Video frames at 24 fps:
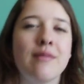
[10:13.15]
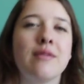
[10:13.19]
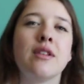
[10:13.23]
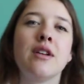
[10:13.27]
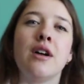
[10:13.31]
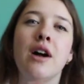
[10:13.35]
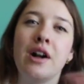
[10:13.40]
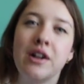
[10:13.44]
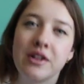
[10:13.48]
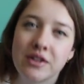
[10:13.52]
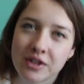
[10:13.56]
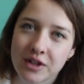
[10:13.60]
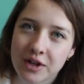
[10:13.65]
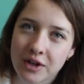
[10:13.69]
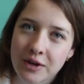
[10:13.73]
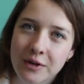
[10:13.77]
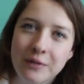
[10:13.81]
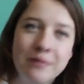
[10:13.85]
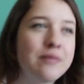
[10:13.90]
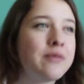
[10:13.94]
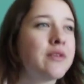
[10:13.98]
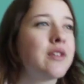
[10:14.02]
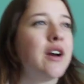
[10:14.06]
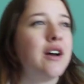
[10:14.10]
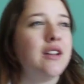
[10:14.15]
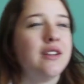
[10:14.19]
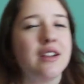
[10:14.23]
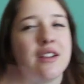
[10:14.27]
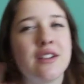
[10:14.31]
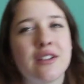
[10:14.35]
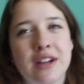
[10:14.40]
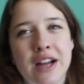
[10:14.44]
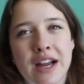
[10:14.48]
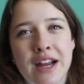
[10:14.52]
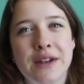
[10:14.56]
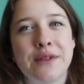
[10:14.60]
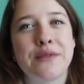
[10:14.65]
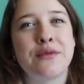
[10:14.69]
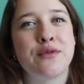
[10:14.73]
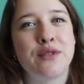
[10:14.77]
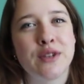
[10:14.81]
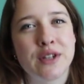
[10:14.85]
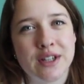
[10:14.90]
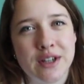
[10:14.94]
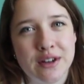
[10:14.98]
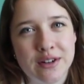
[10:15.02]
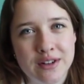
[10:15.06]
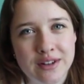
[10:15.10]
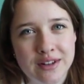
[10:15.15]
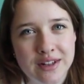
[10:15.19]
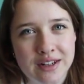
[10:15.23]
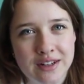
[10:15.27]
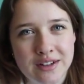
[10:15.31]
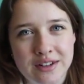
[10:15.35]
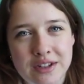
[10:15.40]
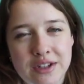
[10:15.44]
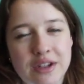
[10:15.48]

Also, on the other hand, freak out a little.